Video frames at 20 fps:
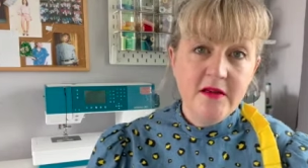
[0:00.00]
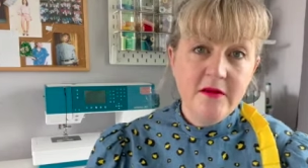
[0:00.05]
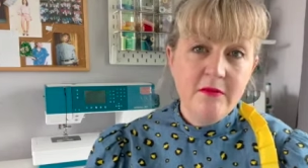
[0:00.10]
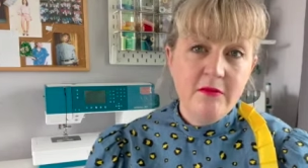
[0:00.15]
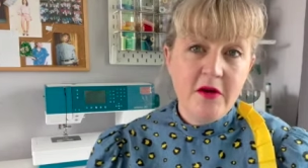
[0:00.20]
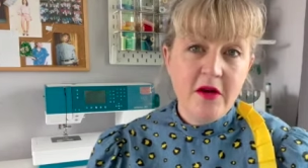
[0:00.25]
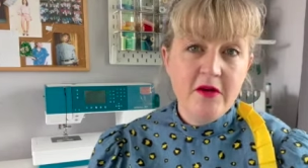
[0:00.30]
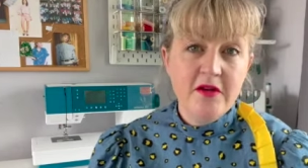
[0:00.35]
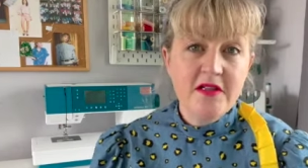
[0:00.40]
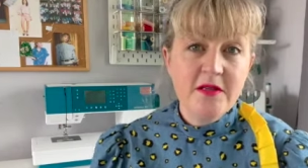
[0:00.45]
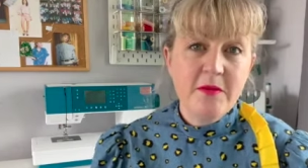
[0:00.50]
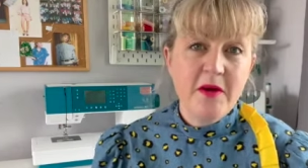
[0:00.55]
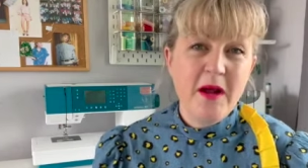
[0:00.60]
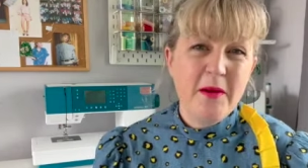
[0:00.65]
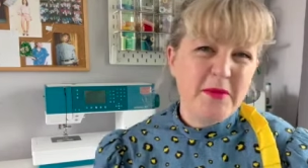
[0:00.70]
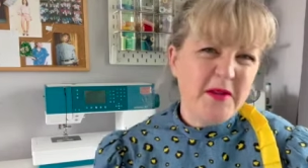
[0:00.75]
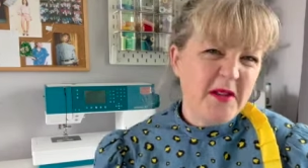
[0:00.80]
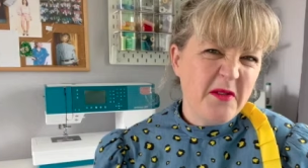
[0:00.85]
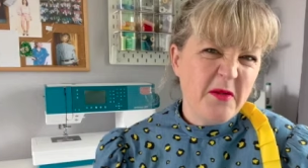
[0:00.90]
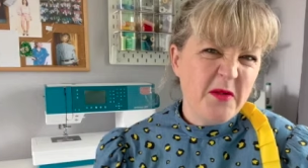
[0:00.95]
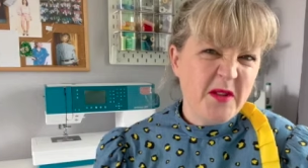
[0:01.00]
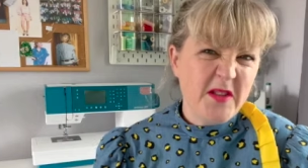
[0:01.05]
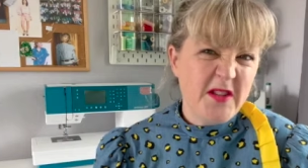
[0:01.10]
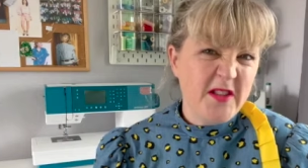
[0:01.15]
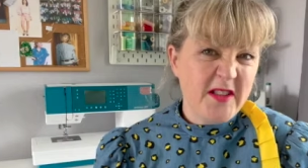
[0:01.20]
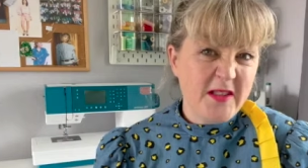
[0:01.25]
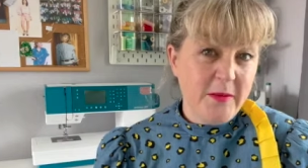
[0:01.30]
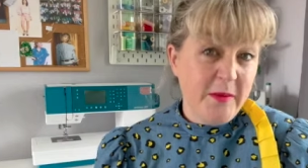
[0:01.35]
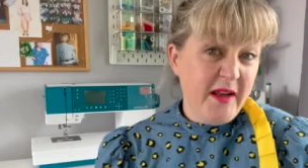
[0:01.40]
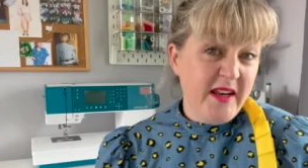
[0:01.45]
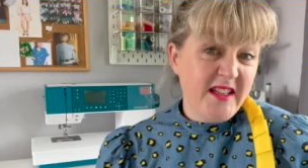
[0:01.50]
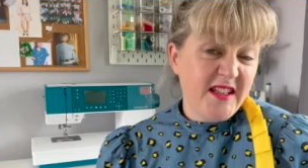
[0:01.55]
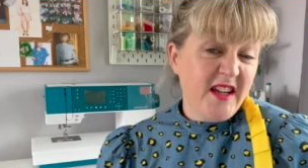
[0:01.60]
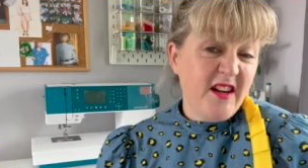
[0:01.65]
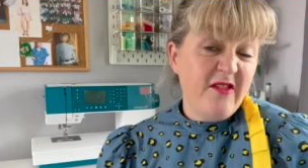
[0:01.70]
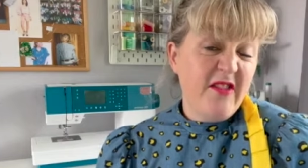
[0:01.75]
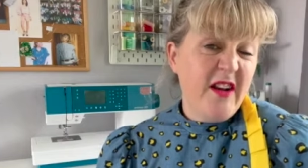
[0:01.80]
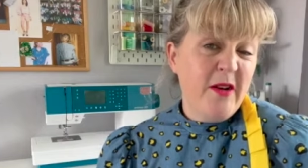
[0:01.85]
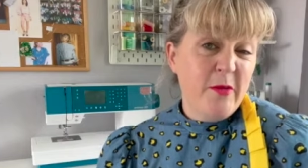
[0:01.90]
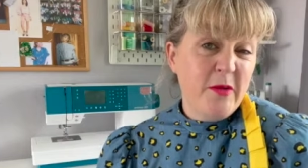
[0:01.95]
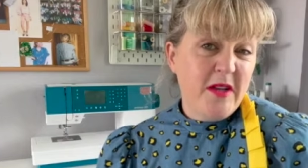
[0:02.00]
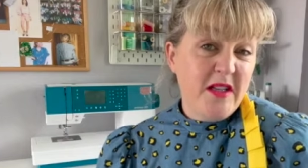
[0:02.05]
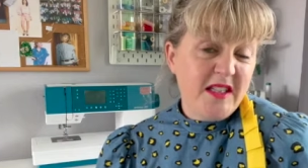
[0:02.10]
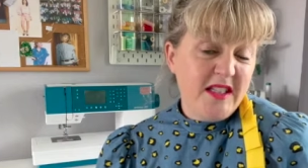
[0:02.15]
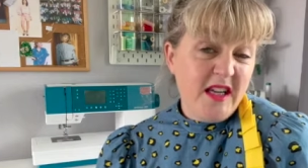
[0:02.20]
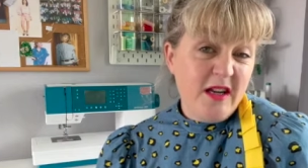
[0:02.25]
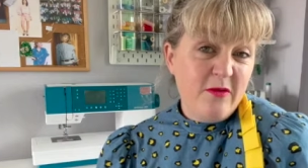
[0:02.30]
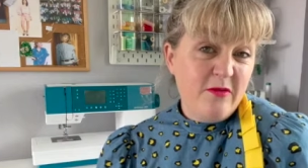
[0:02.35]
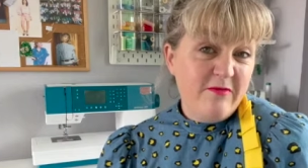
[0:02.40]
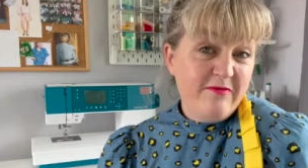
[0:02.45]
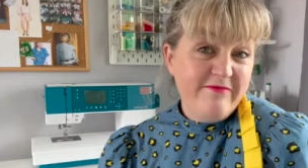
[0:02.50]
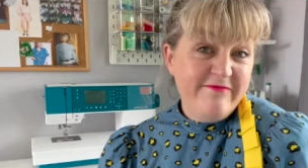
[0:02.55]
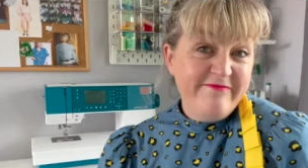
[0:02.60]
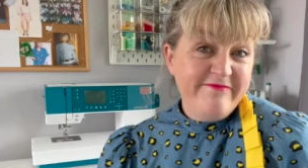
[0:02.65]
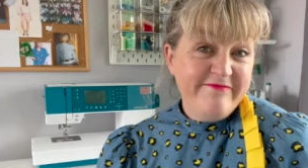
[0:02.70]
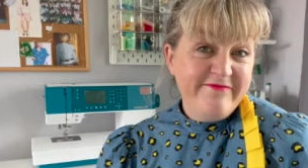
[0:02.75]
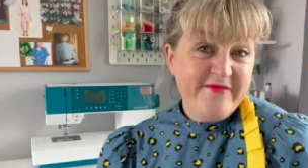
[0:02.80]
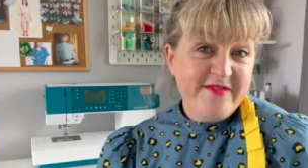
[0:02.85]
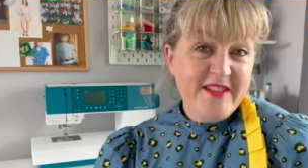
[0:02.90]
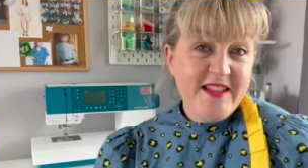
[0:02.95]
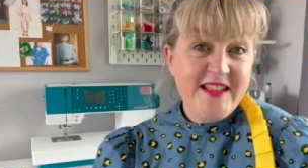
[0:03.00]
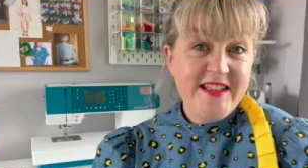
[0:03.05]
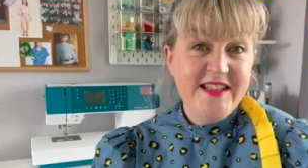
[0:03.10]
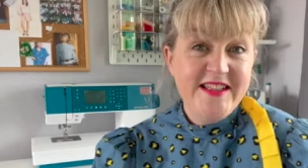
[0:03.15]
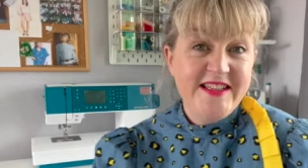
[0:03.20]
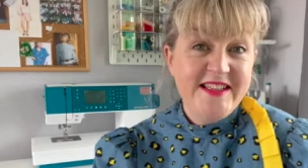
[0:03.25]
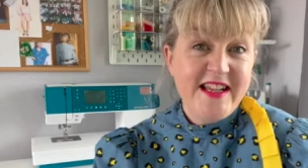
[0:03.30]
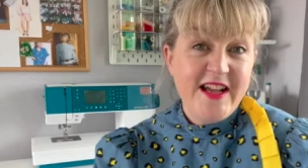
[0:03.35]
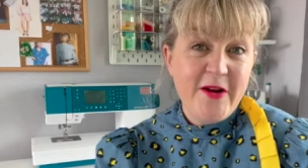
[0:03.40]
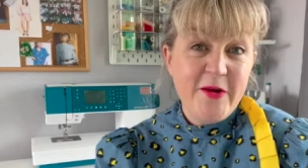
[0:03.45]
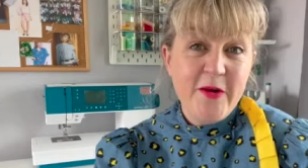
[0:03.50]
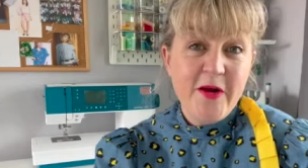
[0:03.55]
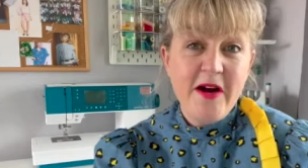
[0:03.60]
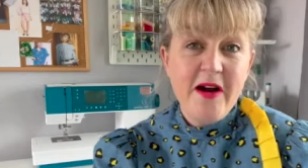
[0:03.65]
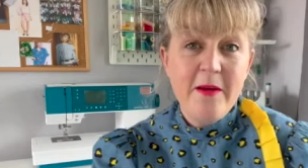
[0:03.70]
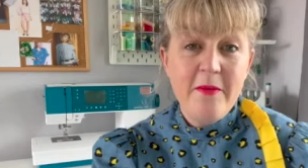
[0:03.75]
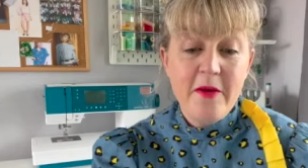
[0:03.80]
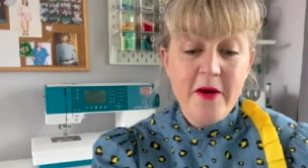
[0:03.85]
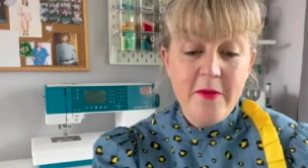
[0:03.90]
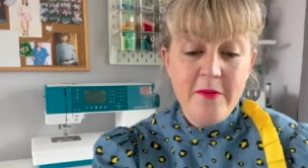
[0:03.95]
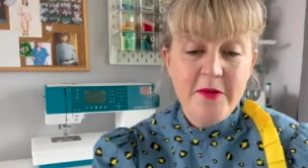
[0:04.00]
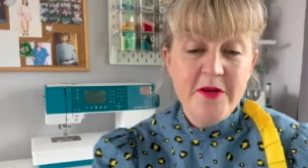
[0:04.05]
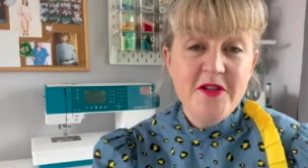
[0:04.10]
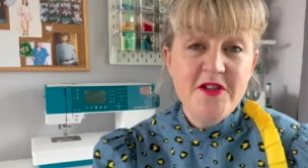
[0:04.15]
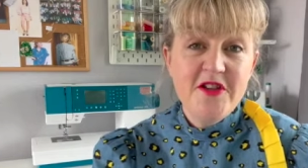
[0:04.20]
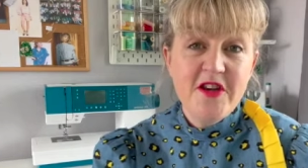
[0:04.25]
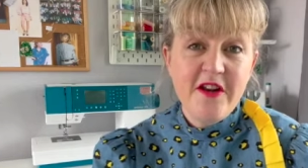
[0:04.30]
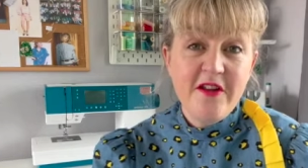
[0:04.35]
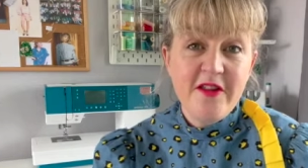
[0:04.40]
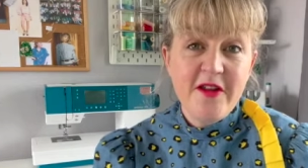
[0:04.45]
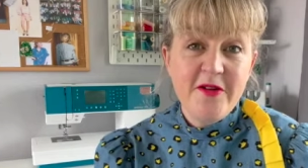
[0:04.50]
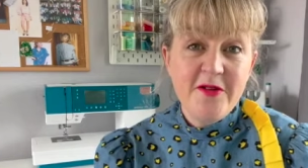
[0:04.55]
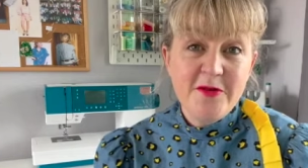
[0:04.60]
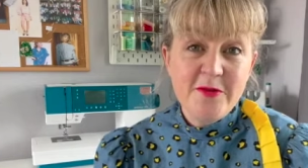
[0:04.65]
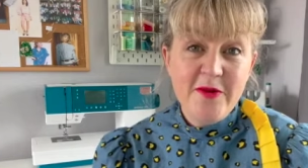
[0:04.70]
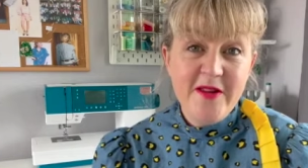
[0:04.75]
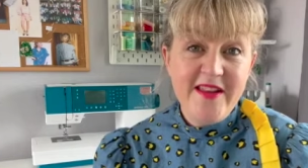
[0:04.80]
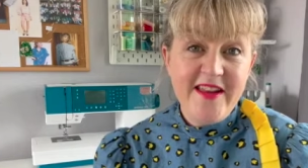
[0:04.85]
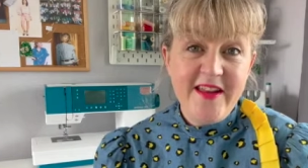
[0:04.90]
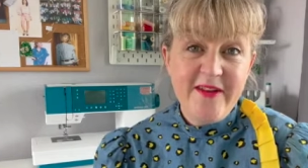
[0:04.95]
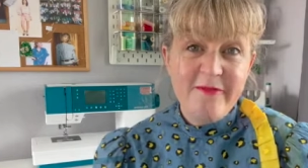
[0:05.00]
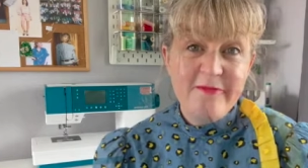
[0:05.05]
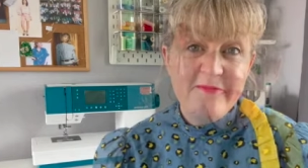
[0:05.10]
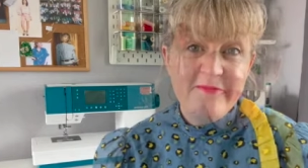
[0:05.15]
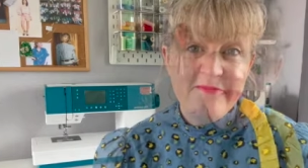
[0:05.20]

plug some gaps and also just some things that I really want to sew so I'm hoping to share those with you.